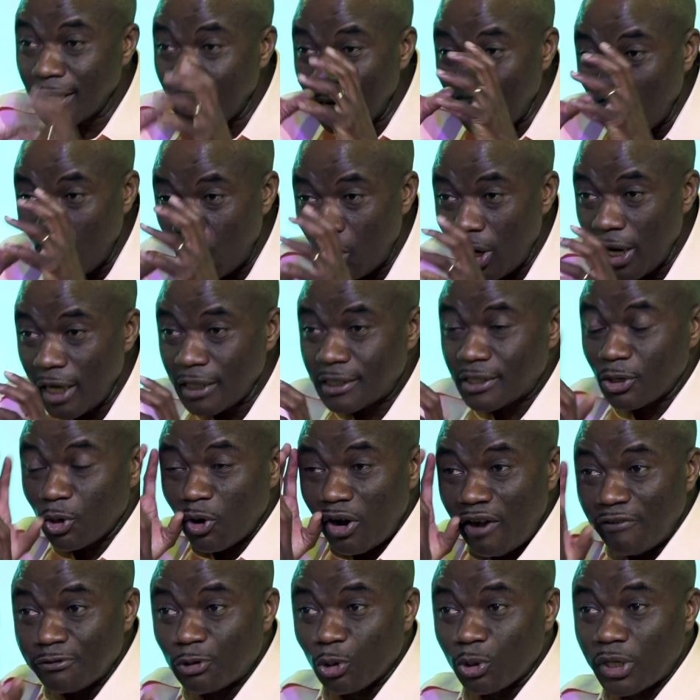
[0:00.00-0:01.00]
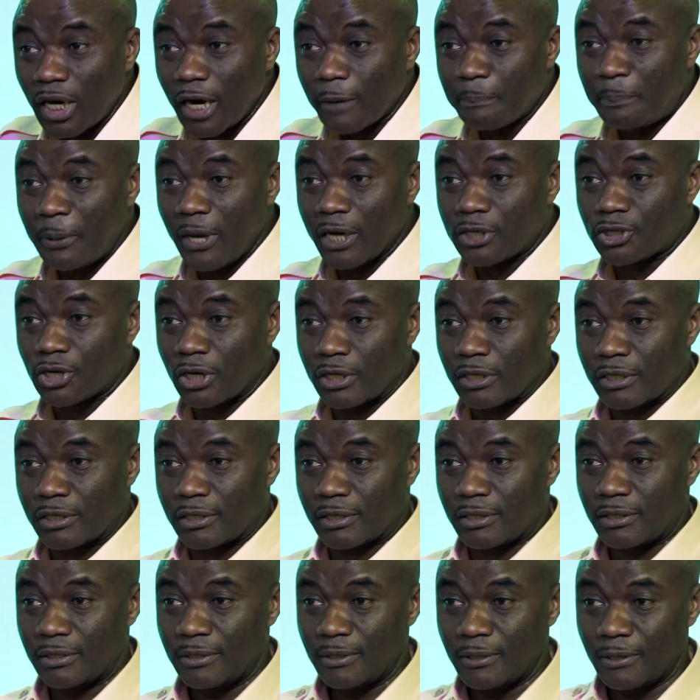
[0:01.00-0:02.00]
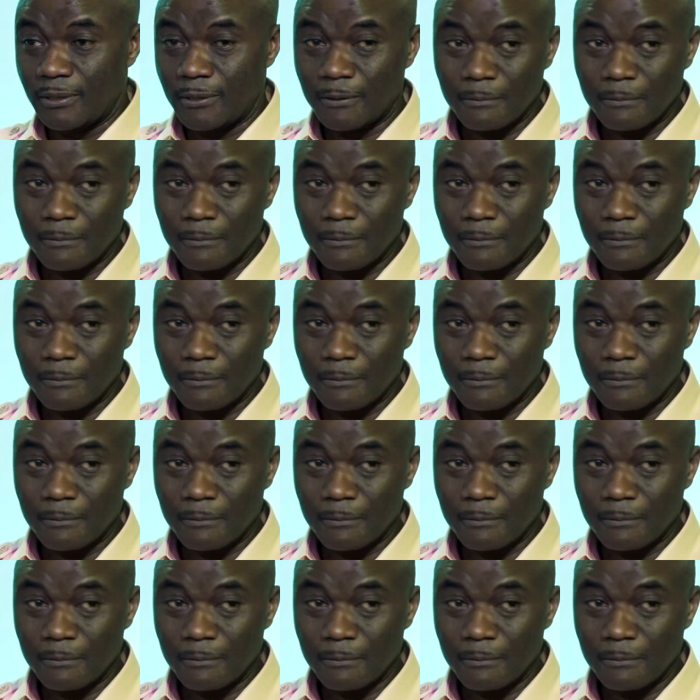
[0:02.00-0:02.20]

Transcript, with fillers: in the knowledge you have to take pictures.